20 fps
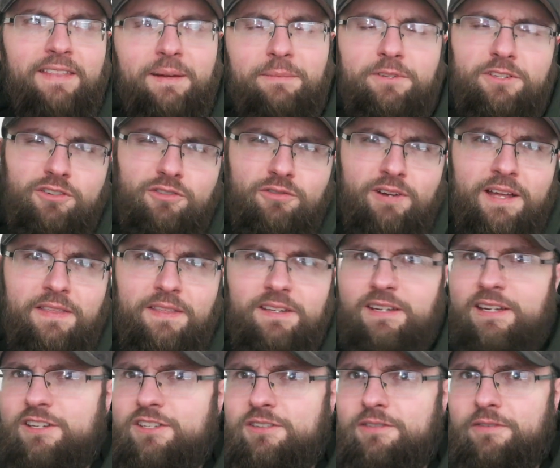them to create the
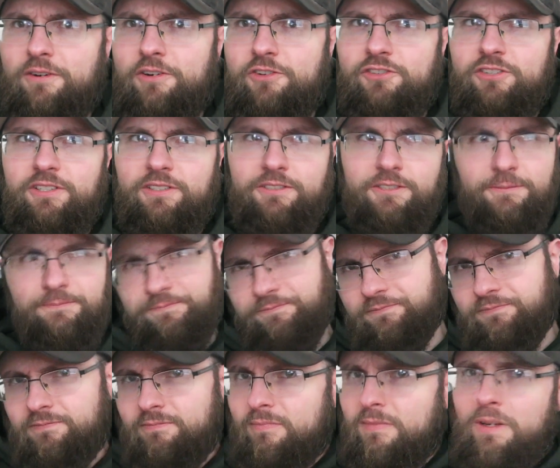ninja versions.
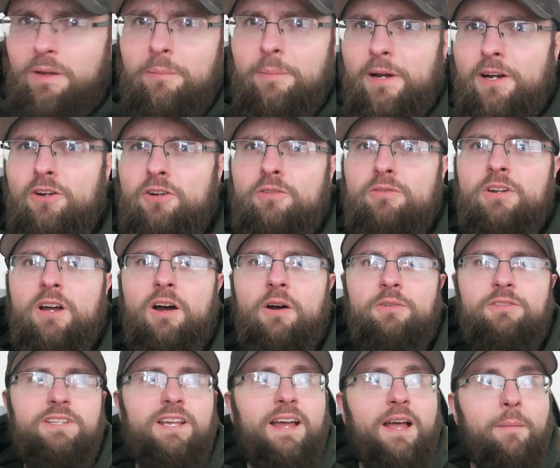But who
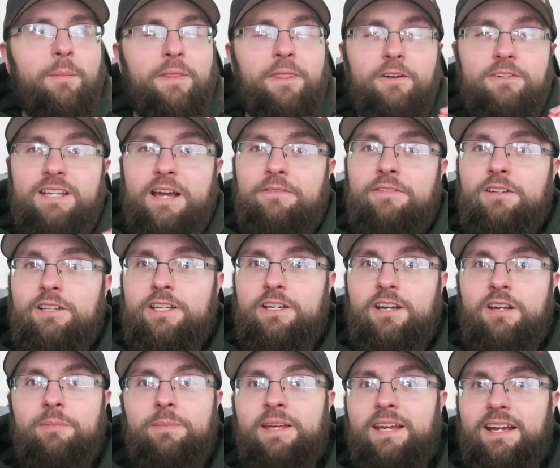knows? But there definitely
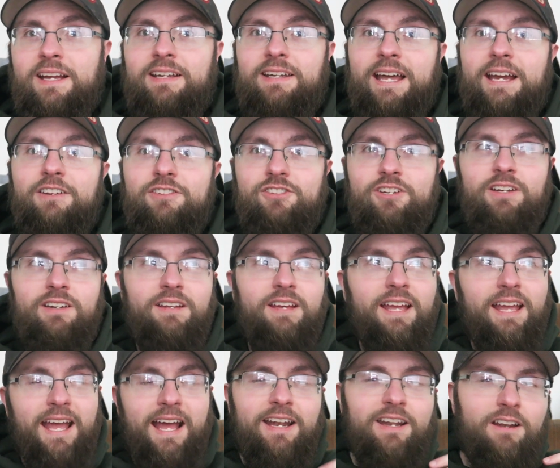could be a connection,
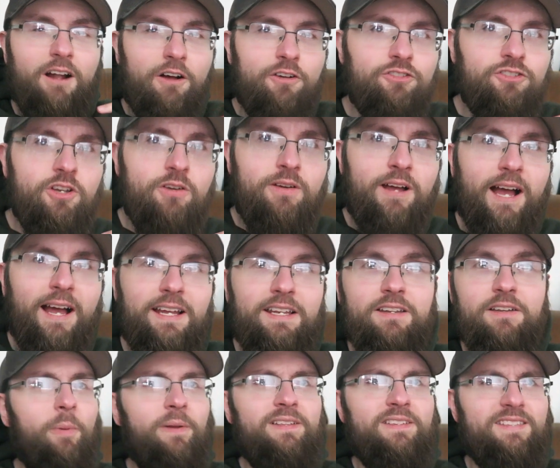and it also
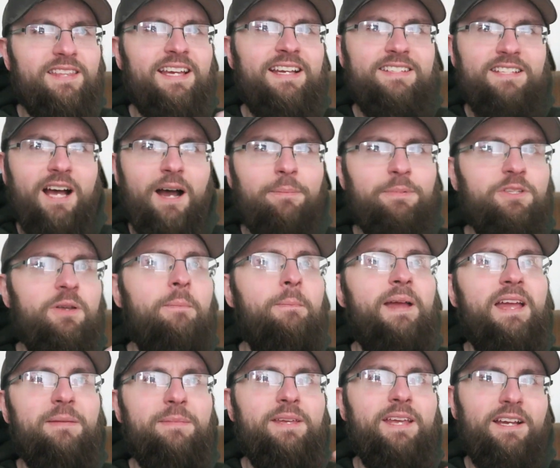kind of opens things up to
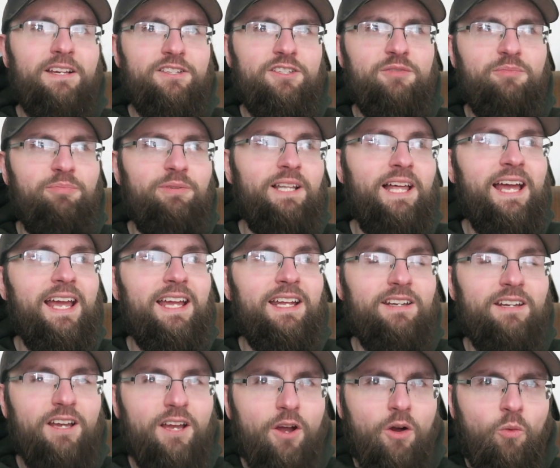maybe
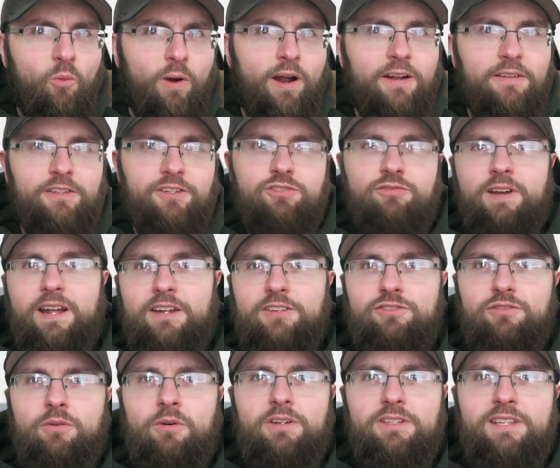explain where the
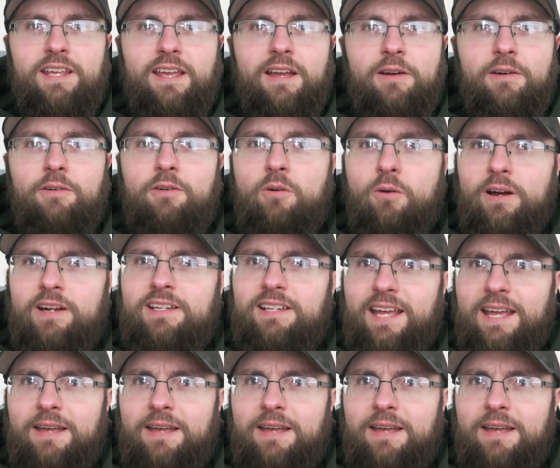Tyrannosaurus coin